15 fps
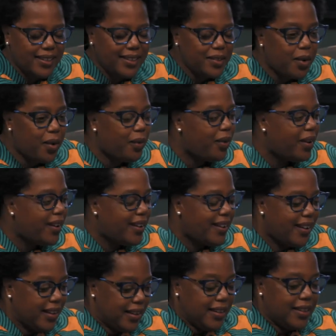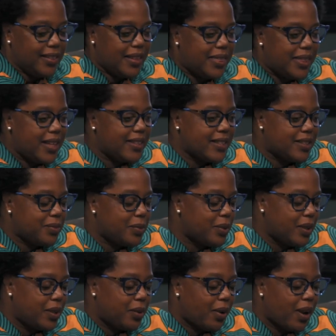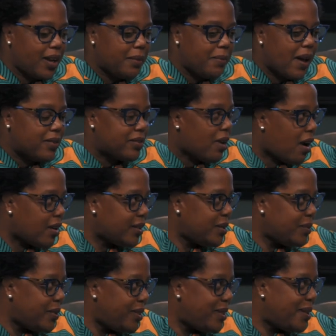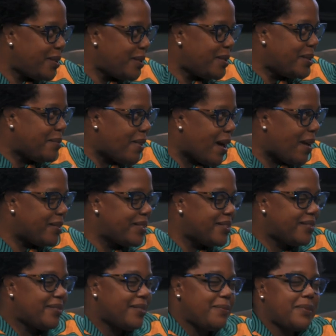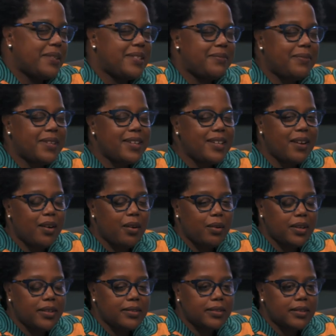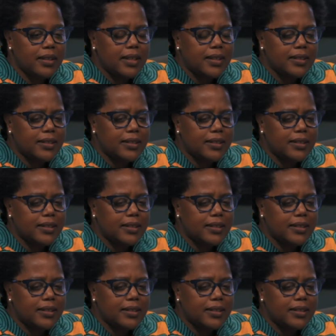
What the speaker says: You know, the thing that's really great about talking with you and about this video is